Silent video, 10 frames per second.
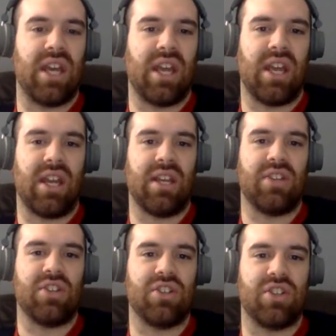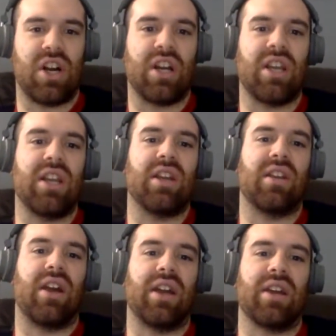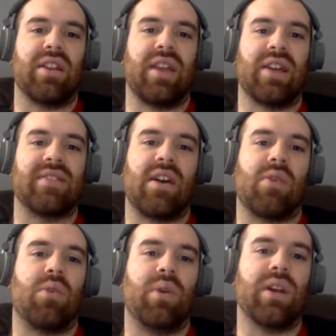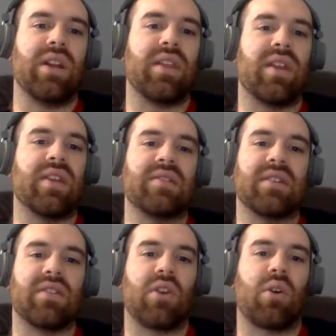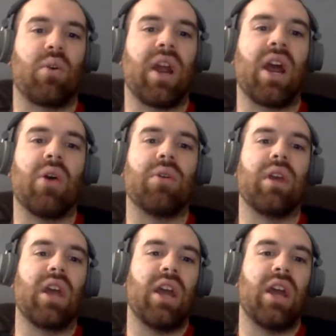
And it's just shocking, like, that's how quickly things can turn around.